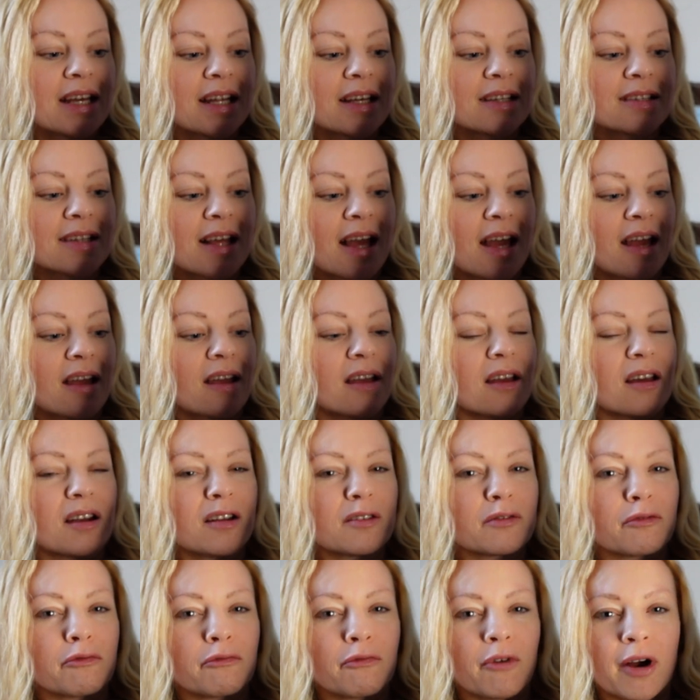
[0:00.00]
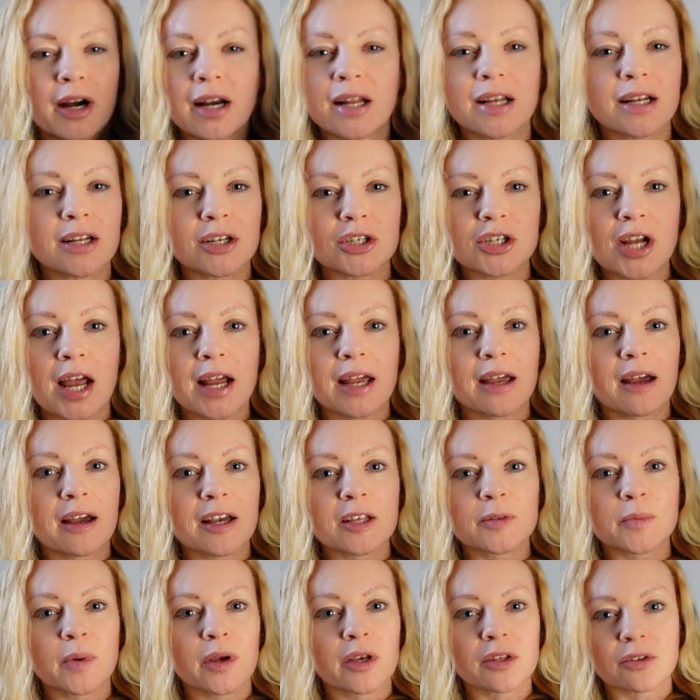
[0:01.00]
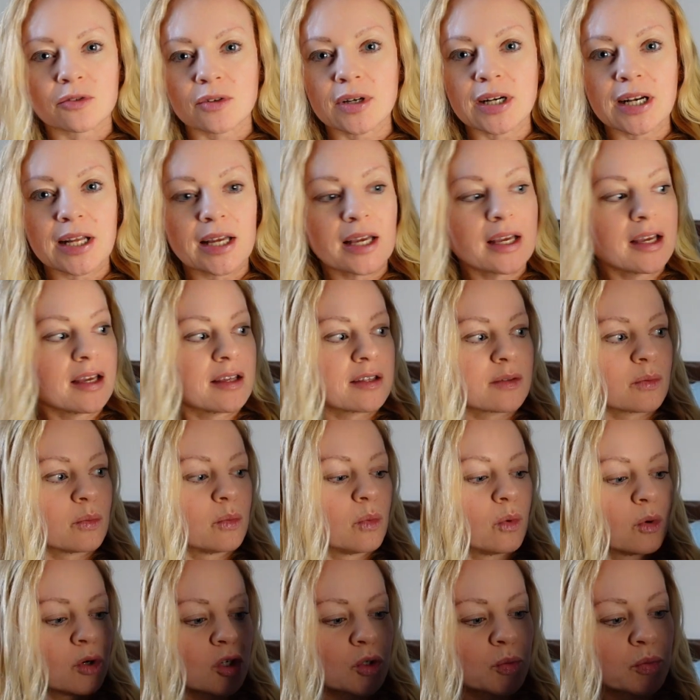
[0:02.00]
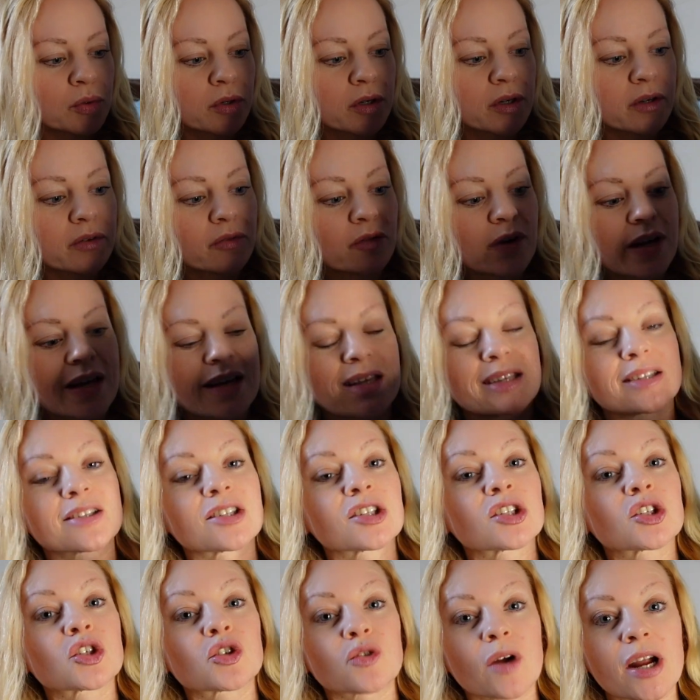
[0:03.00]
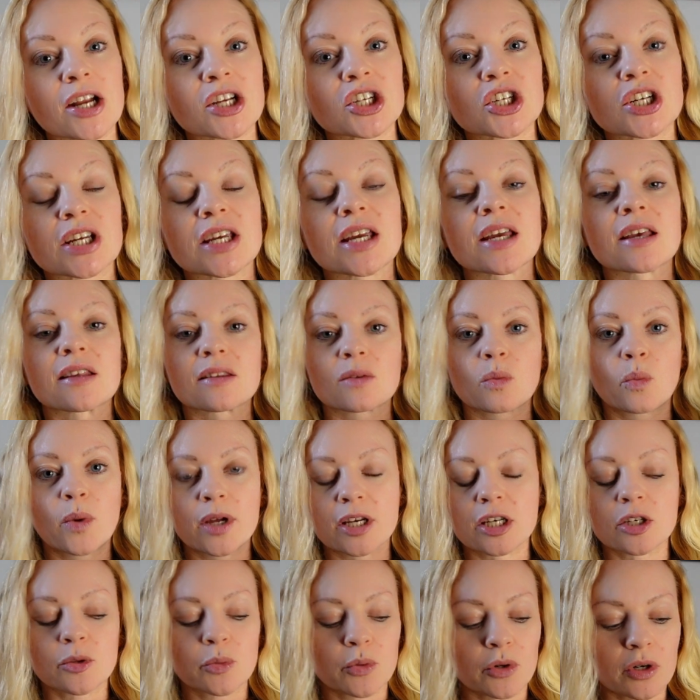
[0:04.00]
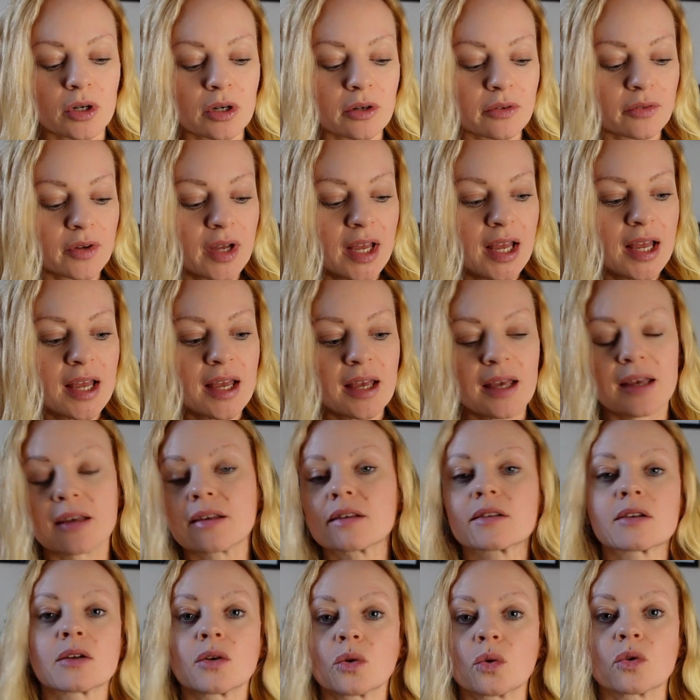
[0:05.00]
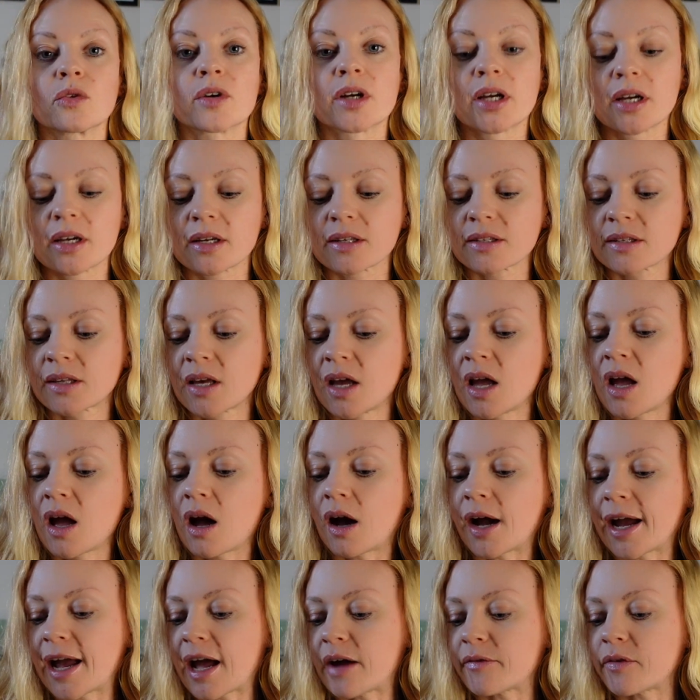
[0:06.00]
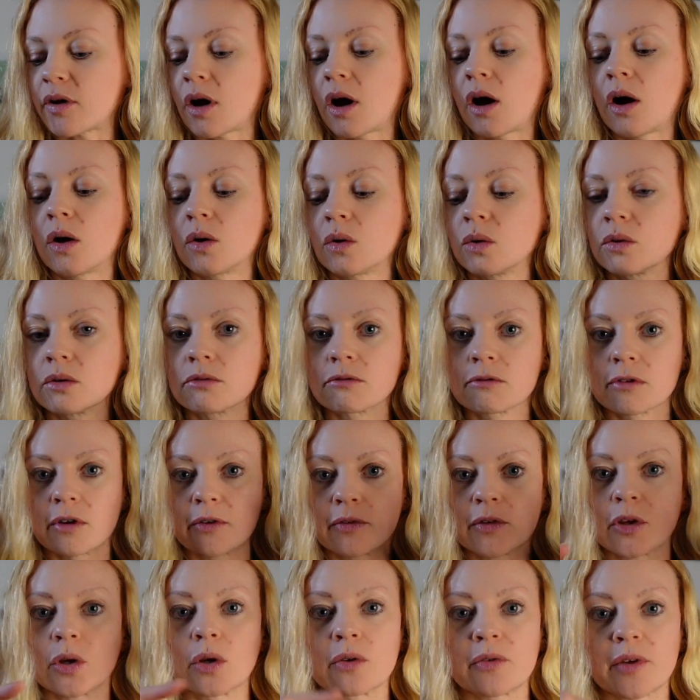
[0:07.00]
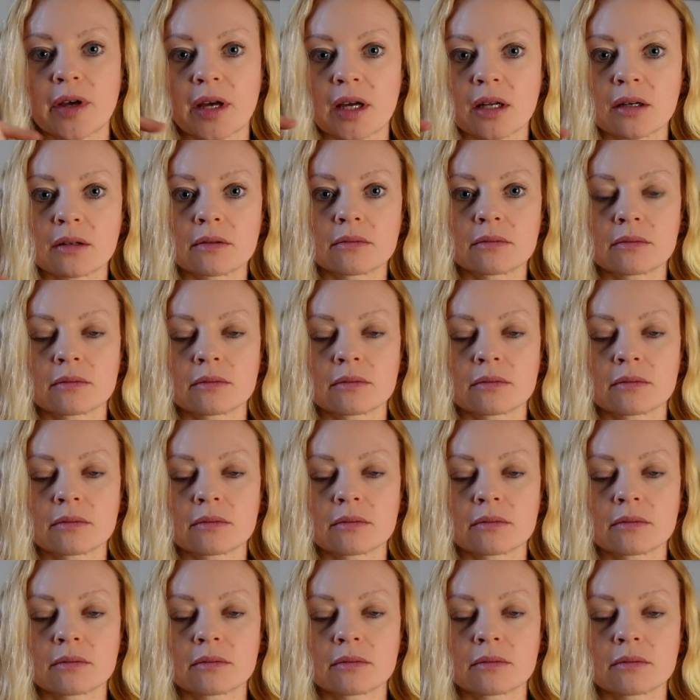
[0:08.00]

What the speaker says: is a kind of running jacket, I suppose, really. It's waterproof, it's stretchy, it's windproof, it is glorious. I have a whole review of it